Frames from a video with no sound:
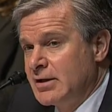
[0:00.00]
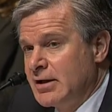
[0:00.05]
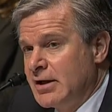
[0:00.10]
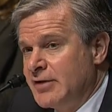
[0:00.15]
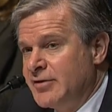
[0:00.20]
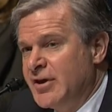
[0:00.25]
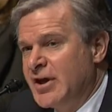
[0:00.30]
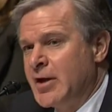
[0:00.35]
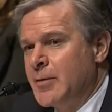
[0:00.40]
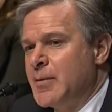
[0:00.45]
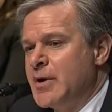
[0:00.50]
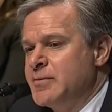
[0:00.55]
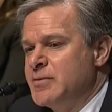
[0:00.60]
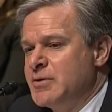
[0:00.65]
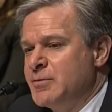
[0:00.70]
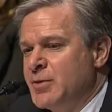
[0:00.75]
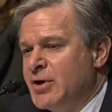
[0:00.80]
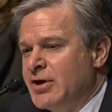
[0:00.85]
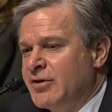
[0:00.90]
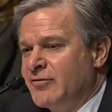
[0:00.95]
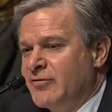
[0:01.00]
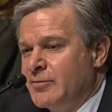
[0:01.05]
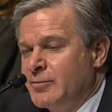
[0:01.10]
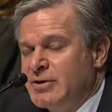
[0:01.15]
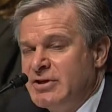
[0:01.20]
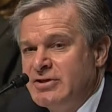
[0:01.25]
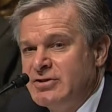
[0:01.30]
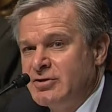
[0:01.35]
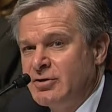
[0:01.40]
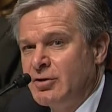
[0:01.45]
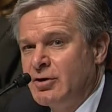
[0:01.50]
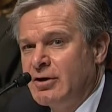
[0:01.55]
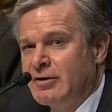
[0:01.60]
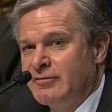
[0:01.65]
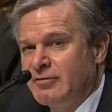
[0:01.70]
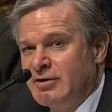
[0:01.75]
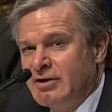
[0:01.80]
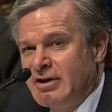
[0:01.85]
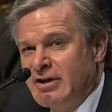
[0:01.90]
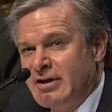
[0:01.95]
I think it might be better for me to
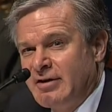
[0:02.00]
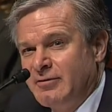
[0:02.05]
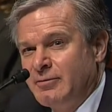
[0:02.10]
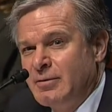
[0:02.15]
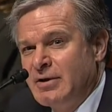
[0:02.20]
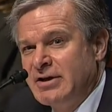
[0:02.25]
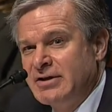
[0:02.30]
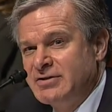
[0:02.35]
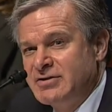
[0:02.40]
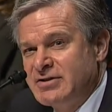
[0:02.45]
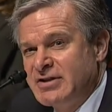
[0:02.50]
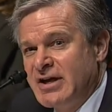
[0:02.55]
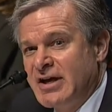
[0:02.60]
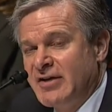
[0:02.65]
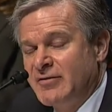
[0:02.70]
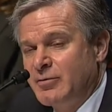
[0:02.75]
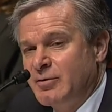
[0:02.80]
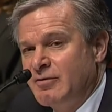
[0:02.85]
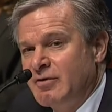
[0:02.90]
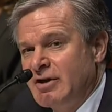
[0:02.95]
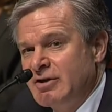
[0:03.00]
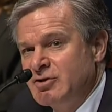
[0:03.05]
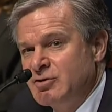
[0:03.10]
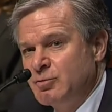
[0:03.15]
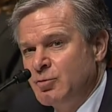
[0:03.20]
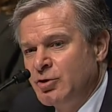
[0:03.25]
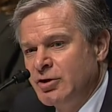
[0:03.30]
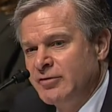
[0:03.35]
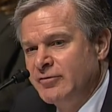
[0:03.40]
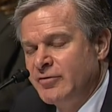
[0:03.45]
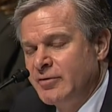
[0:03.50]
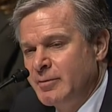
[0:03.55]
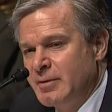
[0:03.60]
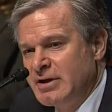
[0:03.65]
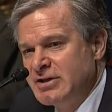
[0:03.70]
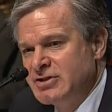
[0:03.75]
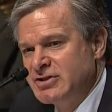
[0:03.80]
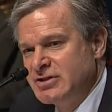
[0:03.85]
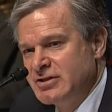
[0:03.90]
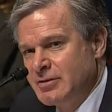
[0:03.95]
offer to have my staff provide you more
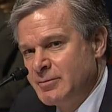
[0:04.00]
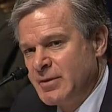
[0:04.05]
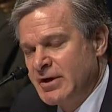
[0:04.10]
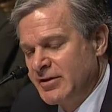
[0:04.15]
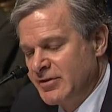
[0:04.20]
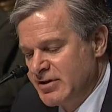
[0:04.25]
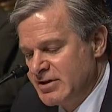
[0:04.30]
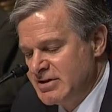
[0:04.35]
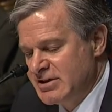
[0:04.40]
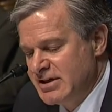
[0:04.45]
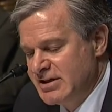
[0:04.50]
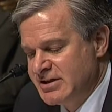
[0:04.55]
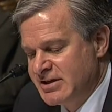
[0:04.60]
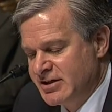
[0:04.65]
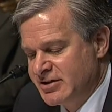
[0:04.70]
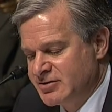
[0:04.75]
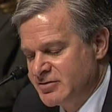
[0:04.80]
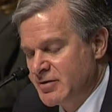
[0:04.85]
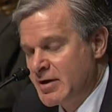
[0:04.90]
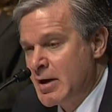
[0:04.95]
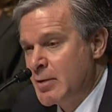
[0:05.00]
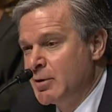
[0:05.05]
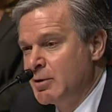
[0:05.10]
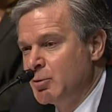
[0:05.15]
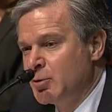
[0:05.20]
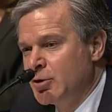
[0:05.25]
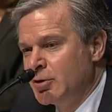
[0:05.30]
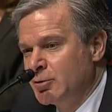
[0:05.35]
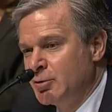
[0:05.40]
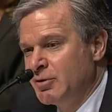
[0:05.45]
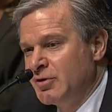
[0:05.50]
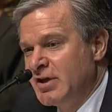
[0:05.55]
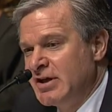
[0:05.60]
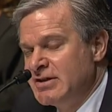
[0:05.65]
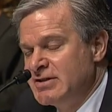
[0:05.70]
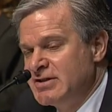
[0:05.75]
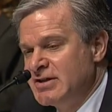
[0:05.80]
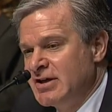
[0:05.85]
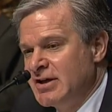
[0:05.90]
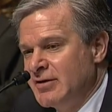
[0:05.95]
information about the details of how we work with
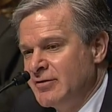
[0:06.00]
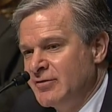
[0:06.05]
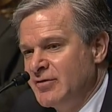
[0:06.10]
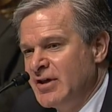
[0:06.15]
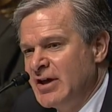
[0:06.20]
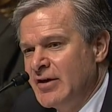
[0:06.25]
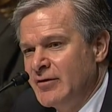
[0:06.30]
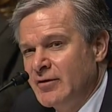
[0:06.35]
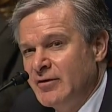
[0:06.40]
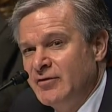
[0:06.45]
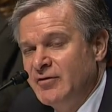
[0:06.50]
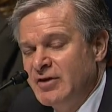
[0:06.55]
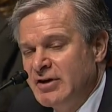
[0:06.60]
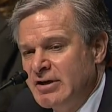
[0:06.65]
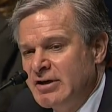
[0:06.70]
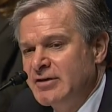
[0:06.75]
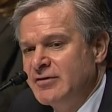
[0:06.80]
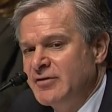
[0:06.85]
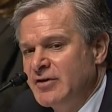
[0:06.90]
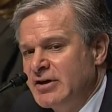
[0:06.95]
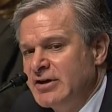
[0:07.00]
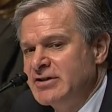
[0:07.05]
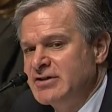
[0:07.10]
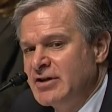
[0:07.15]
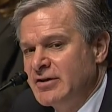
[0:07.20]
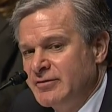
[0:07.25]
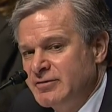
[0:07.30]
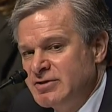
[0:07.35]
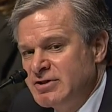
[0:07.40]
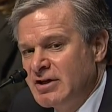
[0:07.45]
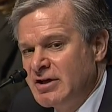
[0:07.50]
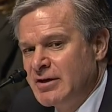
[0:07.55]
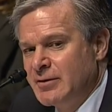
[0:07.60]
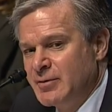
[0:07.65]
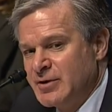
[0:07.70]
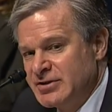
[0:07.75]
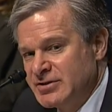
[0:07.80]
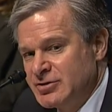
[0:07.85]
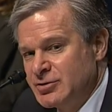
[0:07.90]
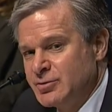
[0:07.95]
ATF. They have a very, very tough
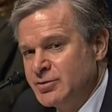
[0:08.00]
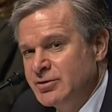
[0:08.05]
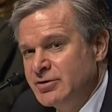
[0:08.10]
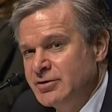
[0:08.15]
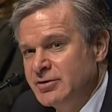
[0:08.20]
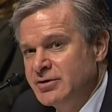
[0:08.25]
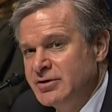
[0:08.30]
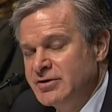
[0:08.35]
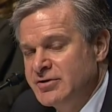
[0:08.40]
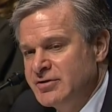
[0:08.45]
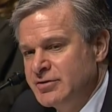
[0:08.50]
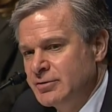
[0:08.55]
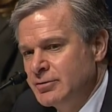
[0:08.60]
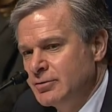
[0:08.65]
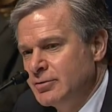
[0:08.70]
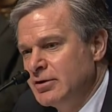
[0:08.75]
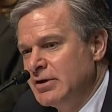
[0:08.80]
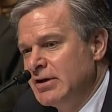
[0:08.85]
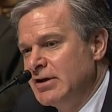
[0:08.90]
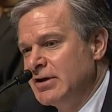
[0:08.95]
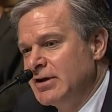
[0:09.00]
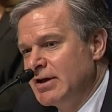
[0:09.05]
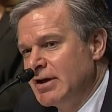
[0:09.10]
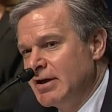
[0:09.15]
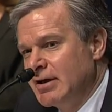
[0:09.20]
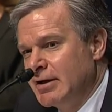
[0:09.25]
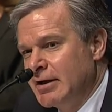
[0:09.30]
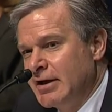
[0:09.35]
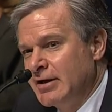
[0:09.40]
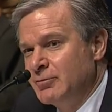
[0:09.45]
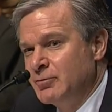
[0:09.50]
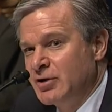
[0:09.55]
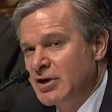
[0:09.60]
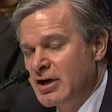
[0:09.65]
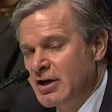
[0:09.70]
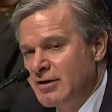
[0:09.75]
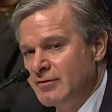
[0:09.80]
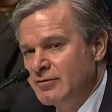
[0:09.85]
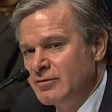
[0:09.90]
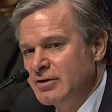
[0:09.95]
job, as you alluded to, in
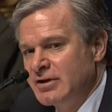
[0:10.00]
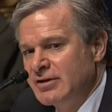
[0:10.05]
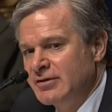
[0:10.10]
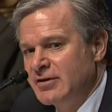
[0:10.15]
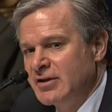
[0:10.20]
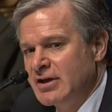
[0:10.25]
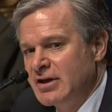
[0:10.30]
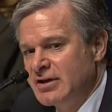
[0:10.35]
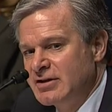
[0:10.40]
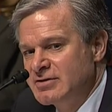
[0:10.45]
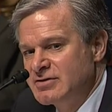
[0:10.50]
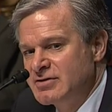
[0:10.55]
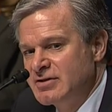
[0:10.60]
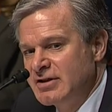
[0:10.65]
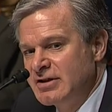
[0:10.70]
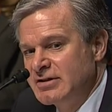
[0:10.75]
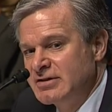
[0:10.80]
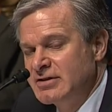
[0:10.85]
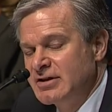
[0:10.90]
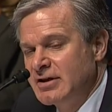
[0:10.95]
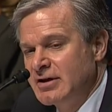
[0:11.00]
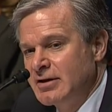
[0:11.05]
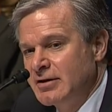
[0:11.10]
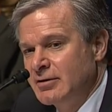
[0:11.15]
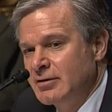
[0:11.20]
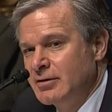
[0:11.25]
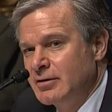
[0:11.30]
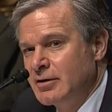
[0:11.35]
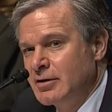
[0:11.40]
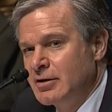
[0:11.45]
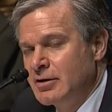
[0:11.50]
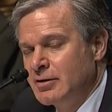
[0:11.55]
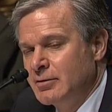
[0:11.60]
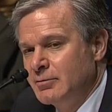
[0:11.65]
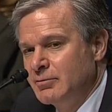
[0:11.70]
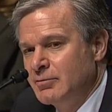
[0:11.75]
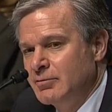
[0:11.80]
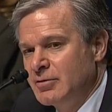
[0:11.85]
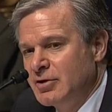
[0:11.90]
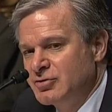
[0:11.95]
recovering the guns that
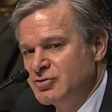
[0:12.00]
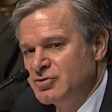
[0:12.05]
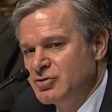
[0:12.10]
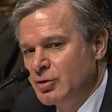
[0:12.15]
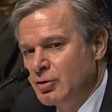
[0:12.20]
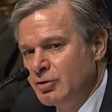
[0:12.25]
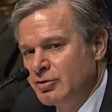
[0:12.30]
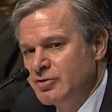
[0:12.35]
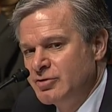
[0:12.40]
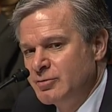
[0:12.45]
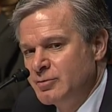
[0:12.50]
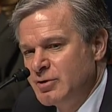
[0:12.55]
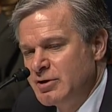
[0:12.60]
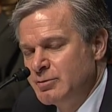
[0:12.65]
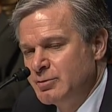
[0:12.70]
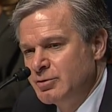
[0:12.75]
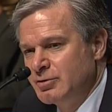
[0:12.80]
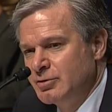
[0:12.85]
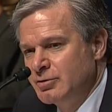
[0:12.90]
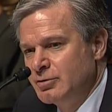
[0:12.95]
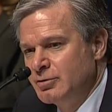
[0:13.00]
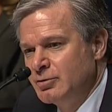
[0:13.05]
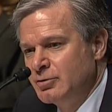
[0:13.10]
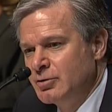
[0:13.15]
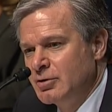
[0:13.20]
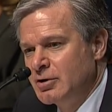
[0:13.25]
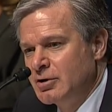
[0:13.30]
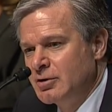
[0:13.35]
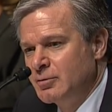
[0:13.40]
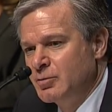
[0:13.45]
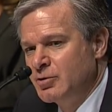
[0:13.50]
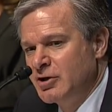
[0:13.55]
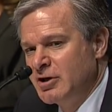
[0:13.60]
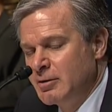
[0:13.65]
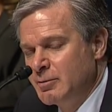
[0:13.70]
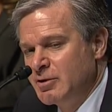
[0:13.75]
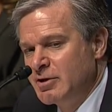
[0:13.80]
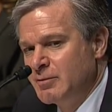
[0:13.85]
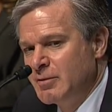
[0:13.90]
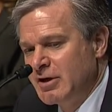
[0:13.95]
are sold to people who are
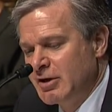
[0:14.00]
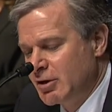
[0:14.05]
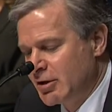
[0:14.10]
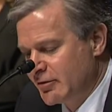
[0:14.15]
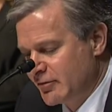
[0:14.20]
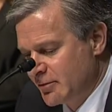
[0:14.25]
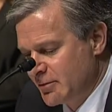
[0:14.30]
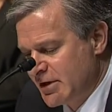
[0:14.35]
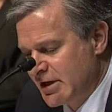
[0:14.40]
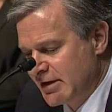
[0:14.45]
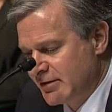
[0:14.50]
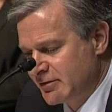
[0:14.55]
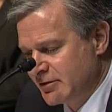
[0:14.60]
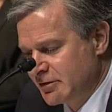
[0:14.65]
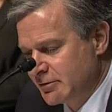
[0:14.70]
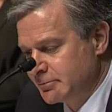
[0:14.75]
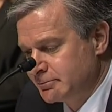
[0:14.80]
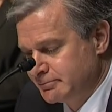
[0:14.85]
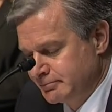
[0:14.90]
prohibited by law from having them.